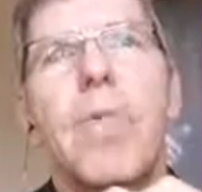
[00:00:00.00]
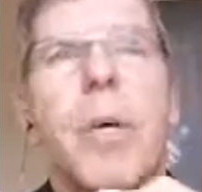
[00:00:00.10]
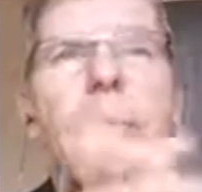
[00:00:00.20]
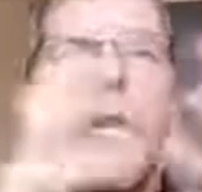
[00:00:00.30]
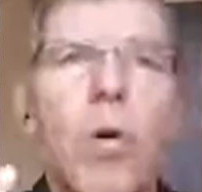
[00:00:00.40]

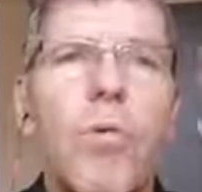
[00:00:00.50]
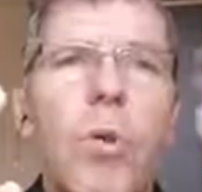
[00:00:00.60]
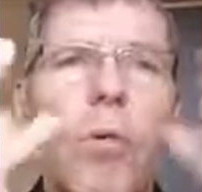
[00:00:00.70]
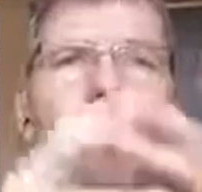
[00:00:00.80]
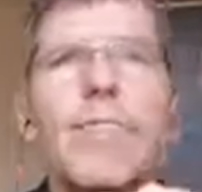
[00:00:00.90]
maybe you don't
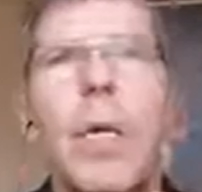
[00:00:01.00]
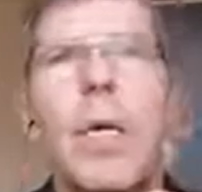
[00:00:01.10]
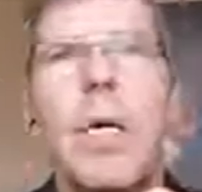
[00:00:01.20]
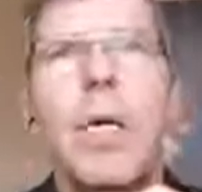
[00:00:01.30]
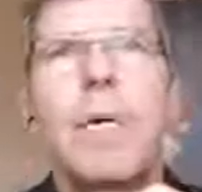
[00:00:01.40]
know.
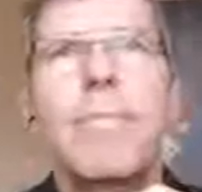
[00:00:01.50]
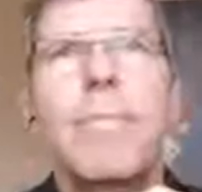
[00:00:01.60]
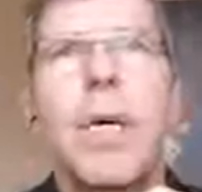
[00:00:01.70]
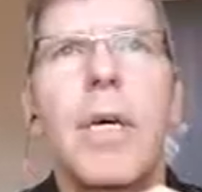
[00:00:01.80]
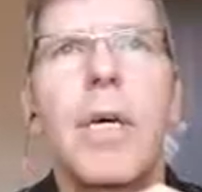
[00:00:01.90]

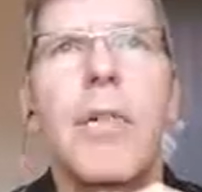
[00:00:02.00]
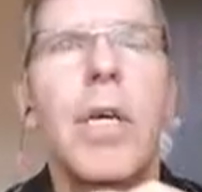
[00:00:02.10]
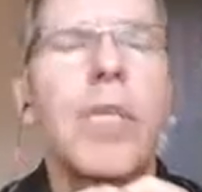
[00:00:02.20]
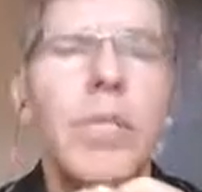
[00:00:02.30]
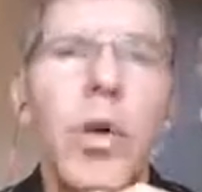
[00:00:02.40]

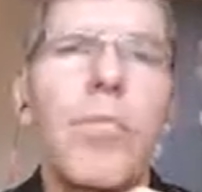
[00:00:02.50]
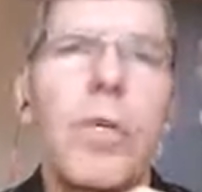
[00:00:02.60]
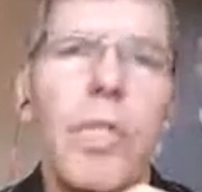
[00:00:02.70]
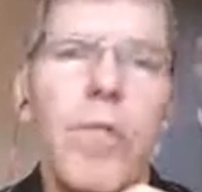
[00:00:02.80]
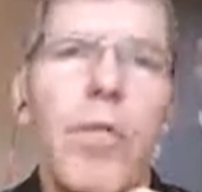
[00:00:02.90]
There is so
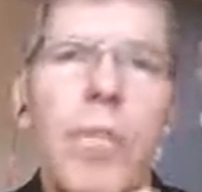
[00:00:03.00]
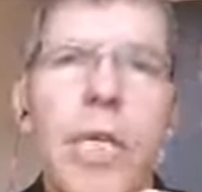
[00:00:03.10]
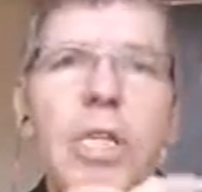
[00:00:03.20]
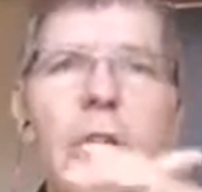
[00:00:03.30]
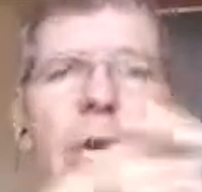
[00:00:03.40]
much information